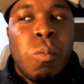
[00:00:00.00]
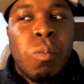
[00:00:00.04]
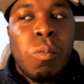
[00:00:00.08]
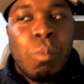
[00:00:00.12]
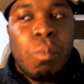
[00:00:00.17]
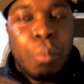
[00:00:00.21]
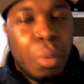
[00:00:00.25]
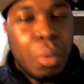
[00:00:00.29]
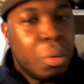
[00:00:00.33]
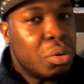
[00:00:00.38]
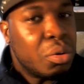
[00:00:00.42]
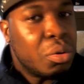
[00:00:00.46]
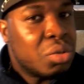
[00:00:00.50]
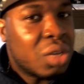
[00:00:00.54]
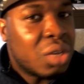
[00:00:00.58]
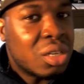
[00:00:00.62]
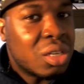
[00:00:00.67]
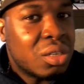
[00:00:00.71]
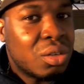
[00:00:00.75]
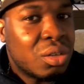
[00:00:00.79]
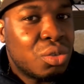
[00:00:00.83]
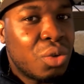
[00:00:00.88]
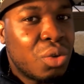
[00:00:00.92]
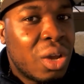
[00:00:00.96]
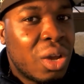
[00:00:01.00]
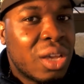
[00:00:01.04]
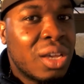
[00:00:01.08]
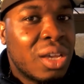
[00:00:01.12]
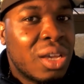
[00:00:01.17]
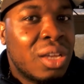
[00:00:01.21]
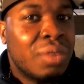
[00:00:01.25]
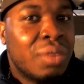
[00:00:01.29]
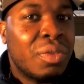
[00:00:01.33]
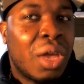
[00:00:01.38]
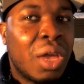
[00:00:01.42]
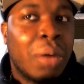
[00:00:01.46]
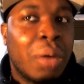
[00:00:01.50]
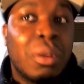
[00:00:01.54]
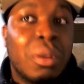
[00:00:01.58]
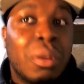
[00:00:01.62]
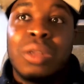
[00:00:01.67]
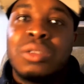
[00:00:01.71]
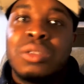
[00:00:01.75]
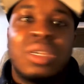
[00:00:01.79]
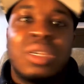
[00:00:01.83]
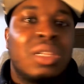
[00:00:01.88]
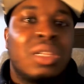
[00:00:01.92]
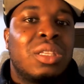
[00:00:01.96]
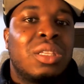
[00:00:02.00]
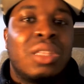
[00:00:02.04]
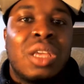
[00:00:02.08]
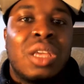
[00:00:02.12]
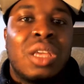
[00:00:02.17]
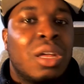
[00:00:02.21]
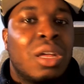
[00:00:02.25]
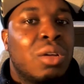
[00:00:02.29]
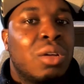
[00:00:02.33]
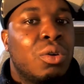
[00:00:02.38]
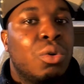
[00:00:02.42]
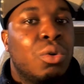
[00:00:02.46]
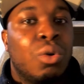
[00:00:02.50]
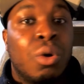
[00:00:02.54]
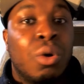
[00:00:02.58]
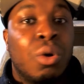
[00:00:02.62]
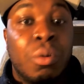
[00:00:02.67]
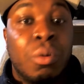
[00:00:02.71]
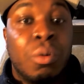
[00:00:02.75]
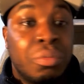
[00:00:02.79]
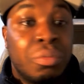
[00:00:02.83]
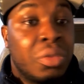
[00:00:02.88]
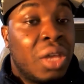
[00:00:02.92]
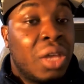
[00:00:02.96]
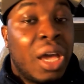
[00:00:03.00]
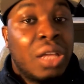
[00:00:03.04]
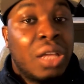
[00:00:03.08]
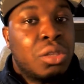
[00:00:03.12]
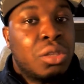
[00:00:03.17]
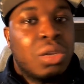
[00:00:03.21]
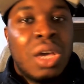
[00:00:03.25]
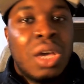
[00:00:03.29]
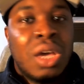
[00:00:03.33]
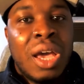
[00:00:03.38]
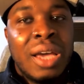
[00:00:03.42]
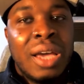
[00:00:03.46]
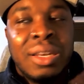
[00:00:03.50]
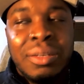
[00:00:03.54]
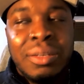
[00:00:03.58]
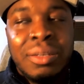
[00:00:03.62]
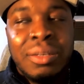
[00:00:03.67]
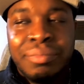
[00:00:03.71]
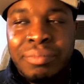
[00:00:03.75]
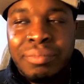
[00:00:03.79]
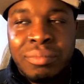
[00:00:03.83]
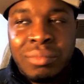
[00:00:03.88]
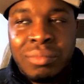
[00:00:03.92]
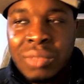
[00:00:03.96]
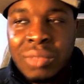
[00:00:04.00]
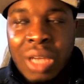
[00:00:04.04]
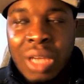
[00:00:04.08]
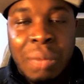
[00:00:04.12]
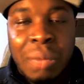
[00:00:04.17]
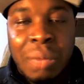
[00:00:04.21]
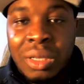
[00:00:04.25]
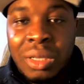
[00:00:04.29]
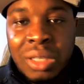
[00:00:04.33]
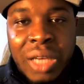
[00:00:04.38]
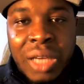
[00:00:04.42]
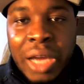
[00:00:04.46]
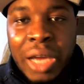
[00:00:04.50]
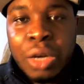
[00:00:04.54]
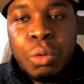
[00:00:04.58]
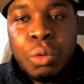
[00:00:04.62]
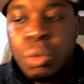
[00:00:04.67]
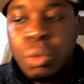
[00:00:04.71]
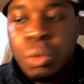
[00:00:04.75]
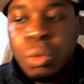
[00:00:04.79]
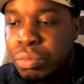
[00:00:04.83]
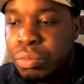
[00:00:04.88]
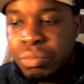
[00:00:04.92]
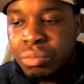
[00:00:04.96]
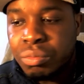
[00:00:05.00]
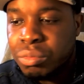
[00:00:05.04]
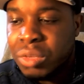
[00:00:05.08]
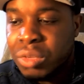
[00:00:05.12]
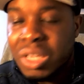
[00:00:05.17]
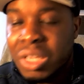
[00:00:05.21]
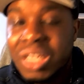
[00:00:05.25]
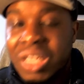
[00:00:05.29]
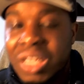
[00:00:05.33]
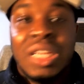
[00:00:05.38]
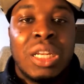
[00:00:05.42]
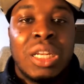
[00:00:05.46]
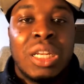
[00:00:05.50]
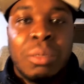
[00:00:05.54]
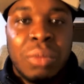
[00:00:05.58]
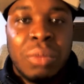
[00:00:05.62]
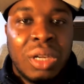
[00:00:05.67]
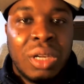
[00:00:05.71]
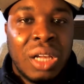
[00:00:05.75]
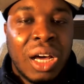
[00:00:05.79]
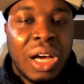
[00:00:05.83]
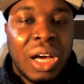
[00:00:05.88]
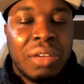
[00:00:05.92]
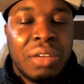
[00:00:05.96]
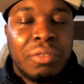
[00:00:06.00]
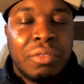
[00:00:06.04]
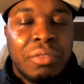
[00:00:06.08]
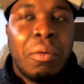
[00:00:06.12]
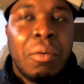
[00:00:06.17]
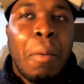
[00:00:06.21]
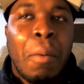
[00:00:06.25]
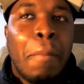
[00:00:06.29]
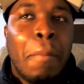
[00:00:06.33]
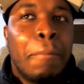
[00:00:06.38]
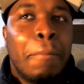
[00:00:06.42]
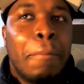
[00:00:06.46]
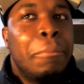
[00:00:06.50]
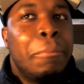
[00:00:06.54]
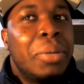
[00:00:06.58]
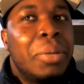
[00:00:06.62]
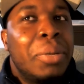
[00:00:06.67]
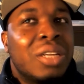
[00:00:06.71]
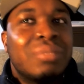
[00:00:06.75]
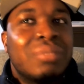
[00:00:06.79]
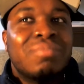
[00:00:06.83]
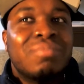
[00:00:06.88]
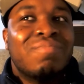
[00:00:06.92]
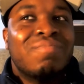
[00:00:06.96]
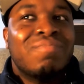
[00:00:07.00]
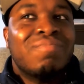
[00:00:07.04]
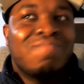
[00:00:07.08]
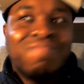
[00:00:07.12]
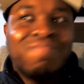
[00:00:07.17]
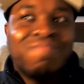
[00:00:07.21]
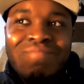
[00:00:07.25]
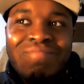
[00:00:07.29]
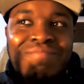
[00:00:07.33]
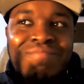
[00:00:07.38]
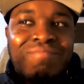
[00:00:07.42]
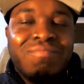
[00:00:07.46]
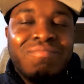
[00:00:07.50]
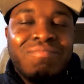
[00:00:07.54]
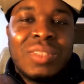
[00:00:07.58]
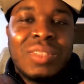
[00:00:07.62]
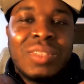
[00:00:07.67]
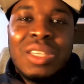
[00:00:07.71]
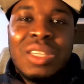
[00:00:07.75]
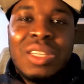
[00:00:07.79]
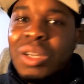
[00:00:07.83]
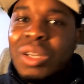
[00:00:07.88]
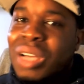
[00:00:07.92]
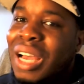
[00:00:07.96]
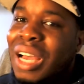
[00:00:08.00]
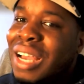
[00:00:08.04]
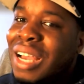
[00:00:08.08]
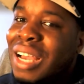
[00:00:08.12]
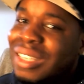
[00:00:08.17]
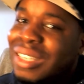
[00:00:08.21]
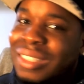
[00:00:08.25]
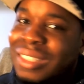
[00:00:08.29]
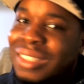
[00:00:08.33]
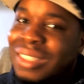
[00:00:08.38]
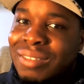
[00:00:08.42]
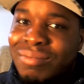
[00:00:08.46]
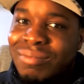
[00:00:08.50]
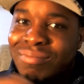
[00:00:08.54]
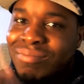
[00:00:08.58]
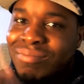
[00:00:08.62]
Momonosuke's a dragon. I'm not gonna say they're gonna go head to head. I mean, Kaido would eat him alive, but I